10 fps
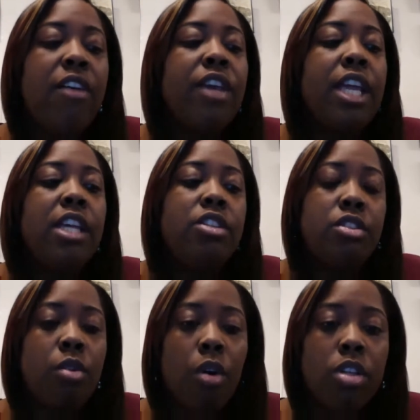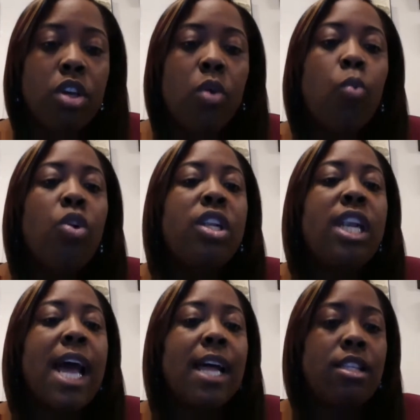of any sort
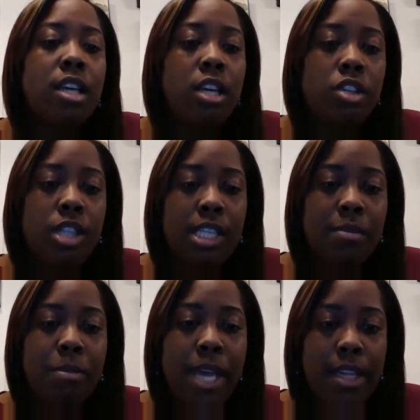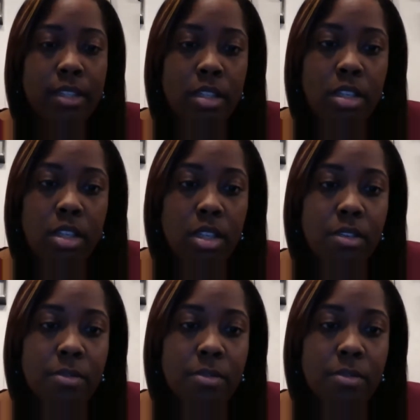will not touch this mess.